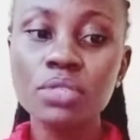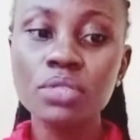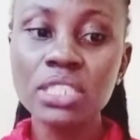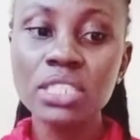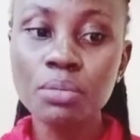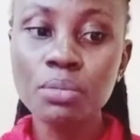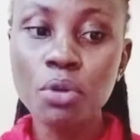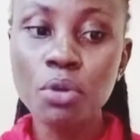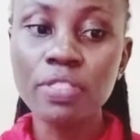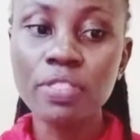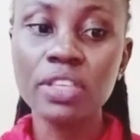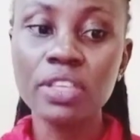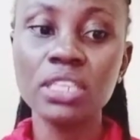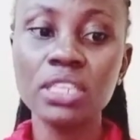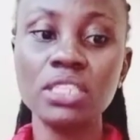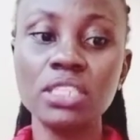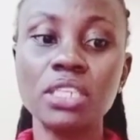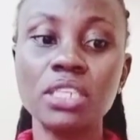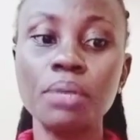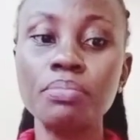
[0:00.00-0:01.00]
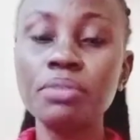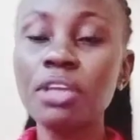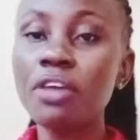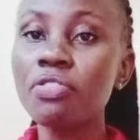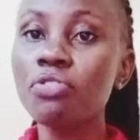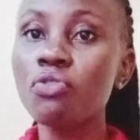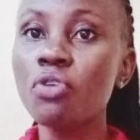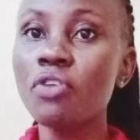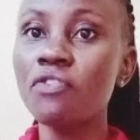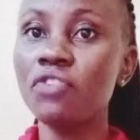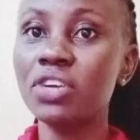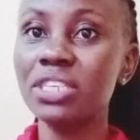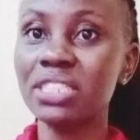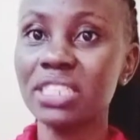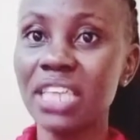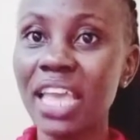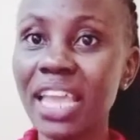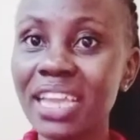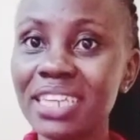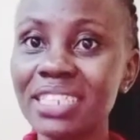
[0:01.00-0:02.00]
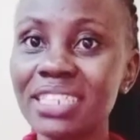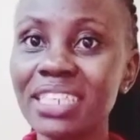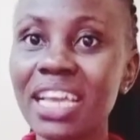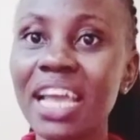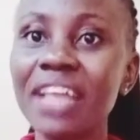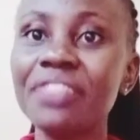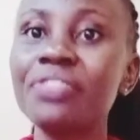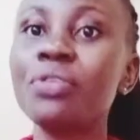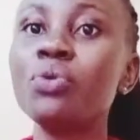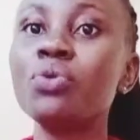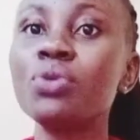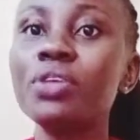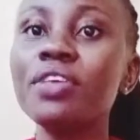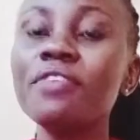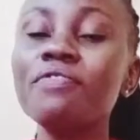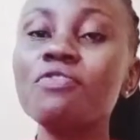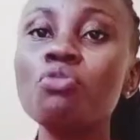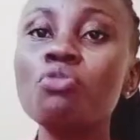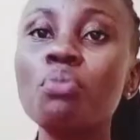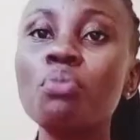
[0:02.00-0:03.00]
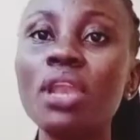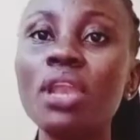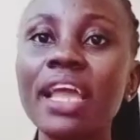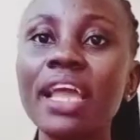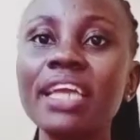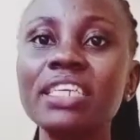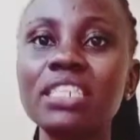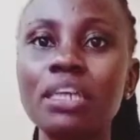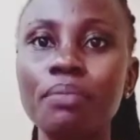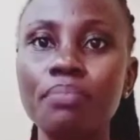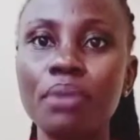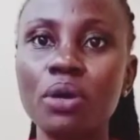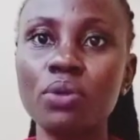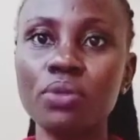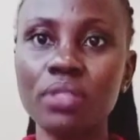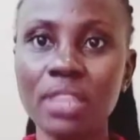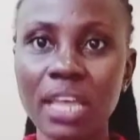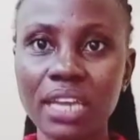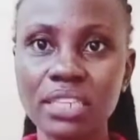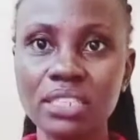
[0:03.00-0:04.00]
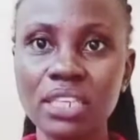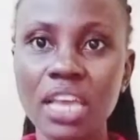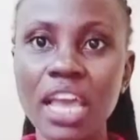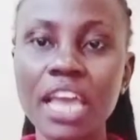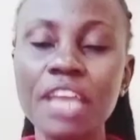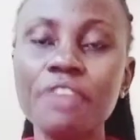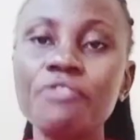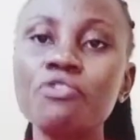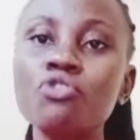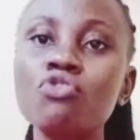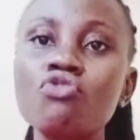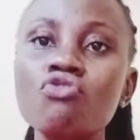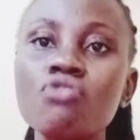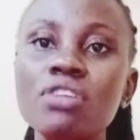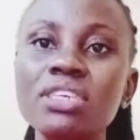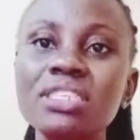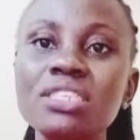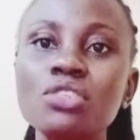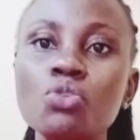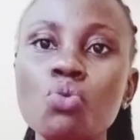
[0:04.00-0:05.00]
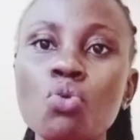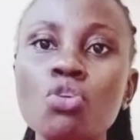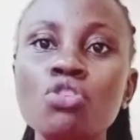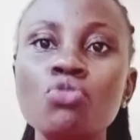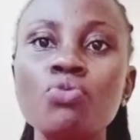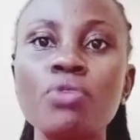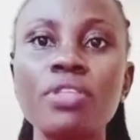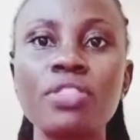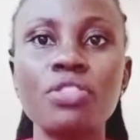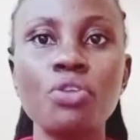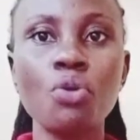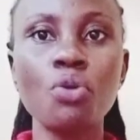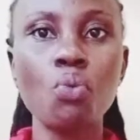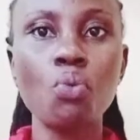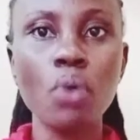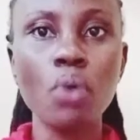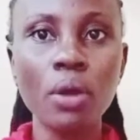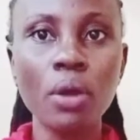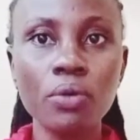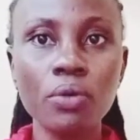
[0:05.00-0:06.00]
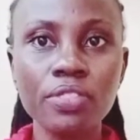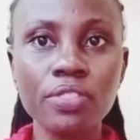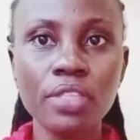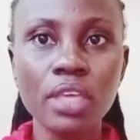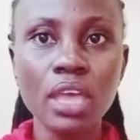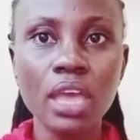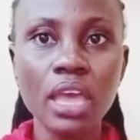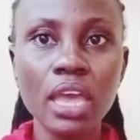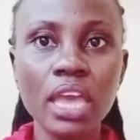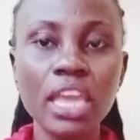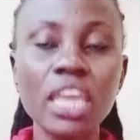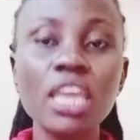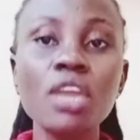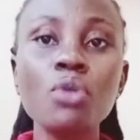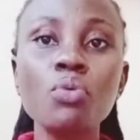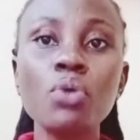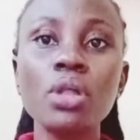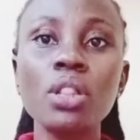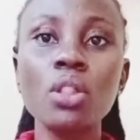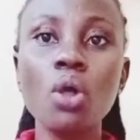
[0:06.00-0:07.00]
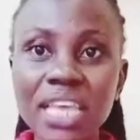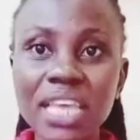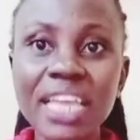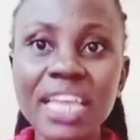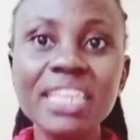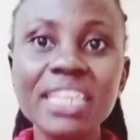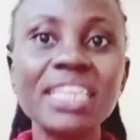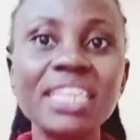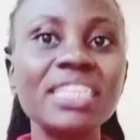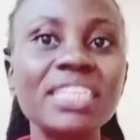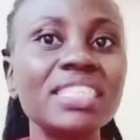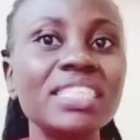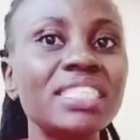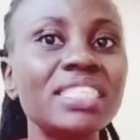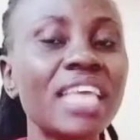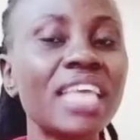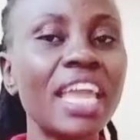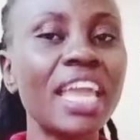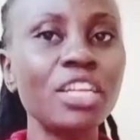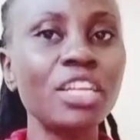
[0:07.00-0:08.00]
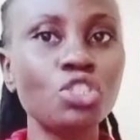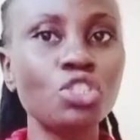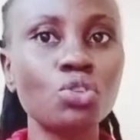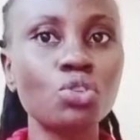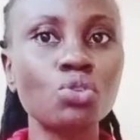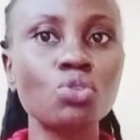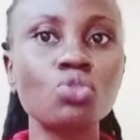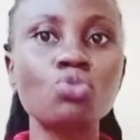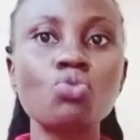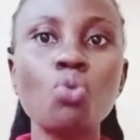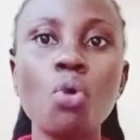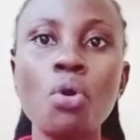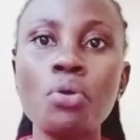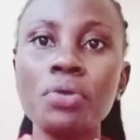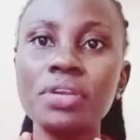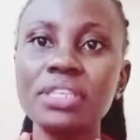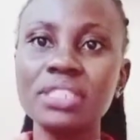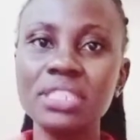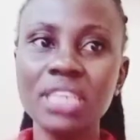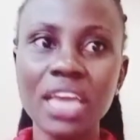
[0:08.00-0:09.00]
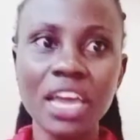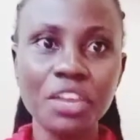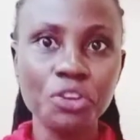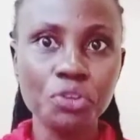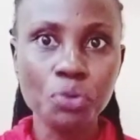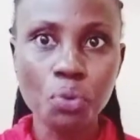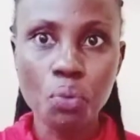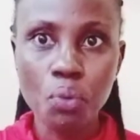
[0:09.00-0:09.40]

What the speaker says: Timothy chapter 3 verse 8. They will give you more light about that. If you trust God with your wealth, He will send His angels to always guard your